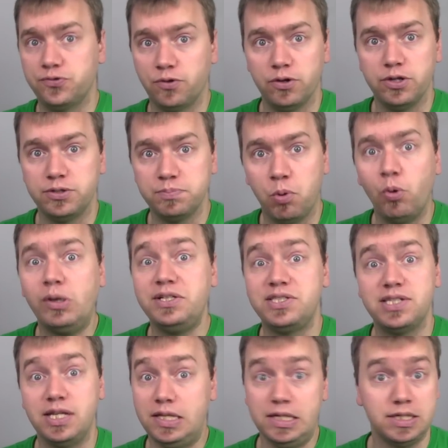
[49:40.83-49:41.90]
for the
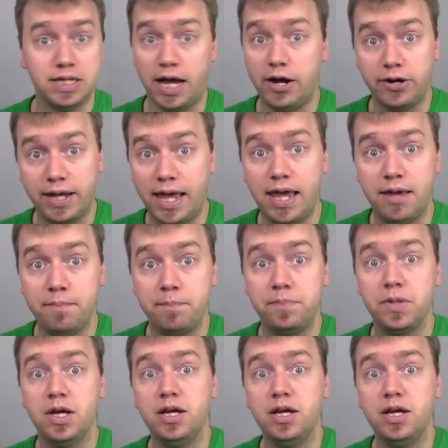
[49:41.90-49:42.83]
points in the entire game.